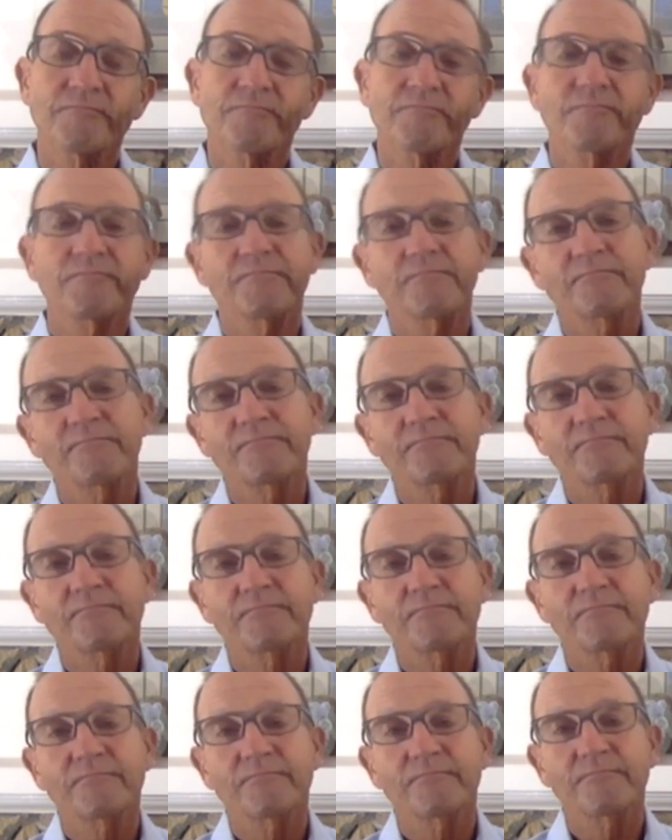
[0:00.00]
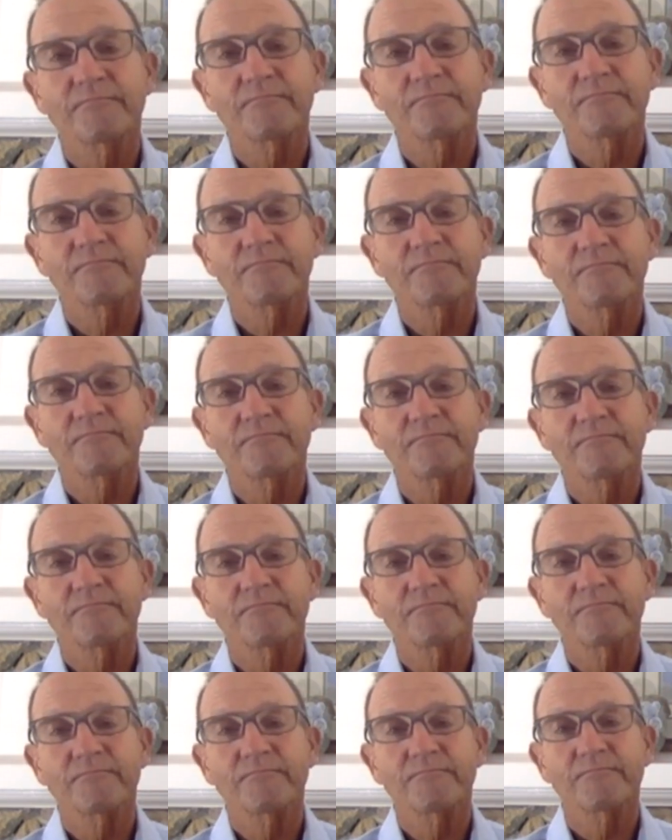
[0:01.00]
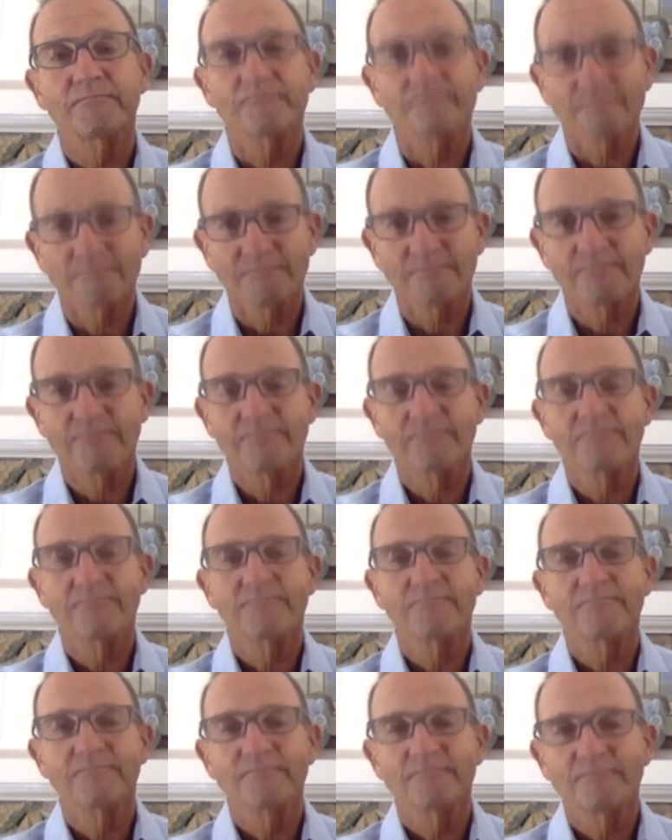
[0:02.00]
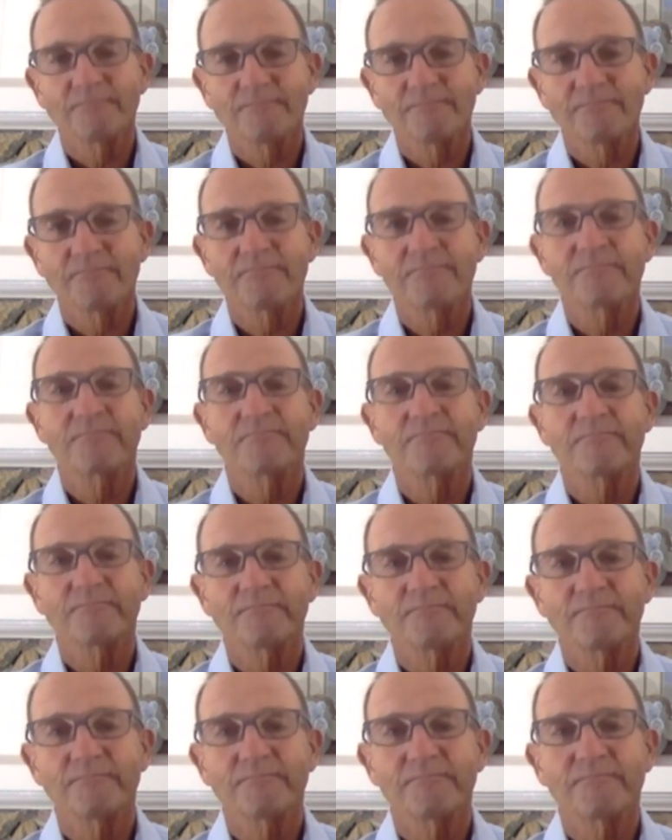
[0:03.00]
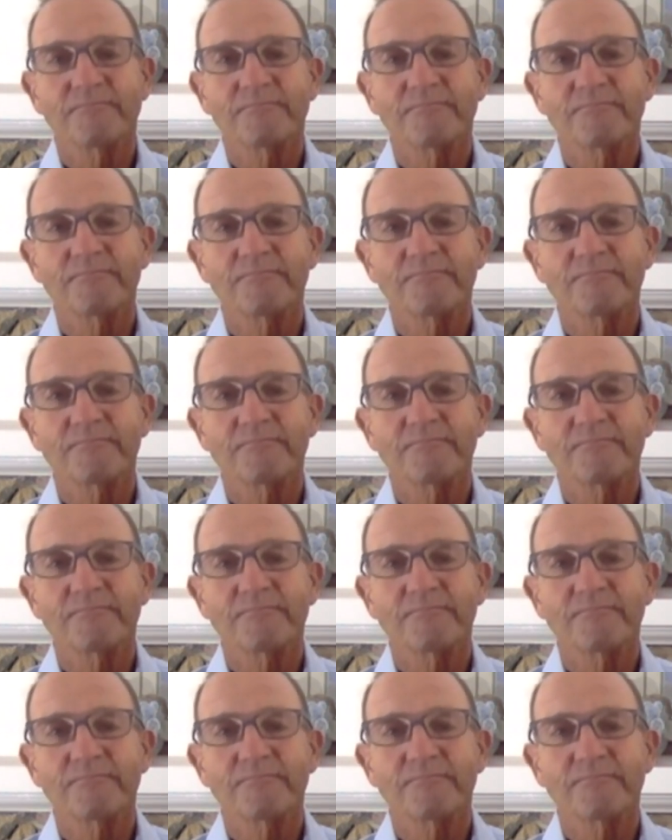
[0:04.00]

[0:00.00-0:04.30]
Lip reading: [no speech]